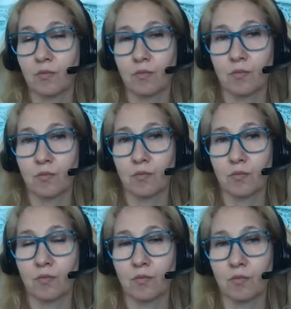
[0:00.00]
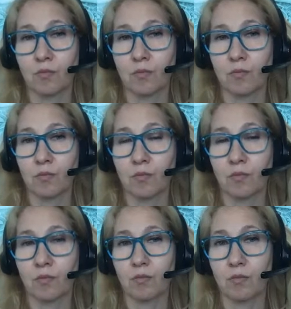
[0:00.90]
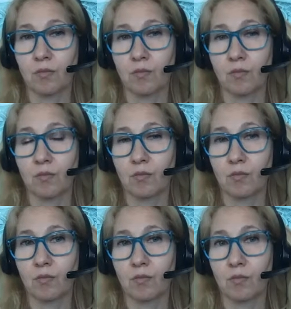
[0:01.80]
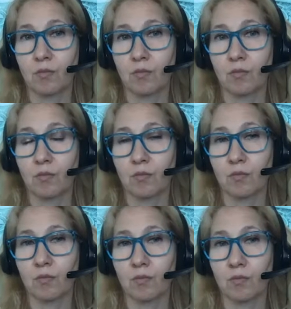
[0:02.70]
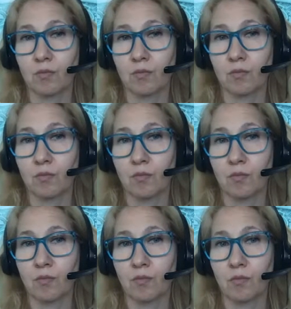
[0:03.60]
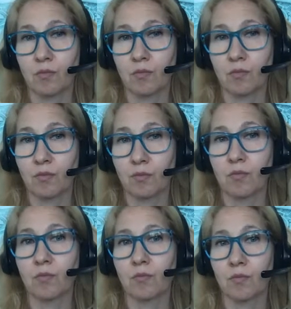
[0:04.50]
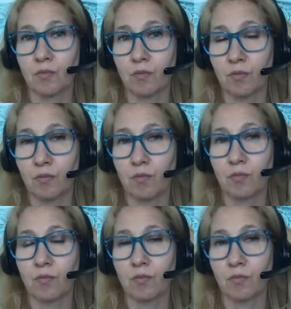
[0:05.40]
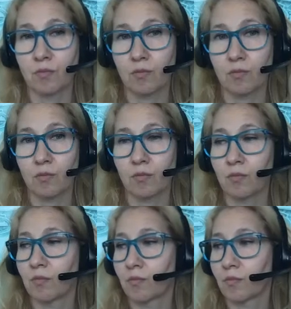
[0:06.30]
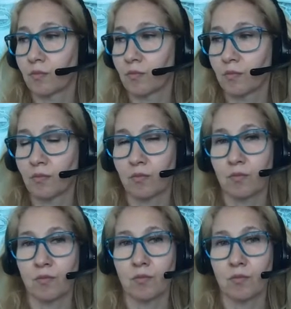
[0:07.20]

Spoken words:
The person shown says nothing.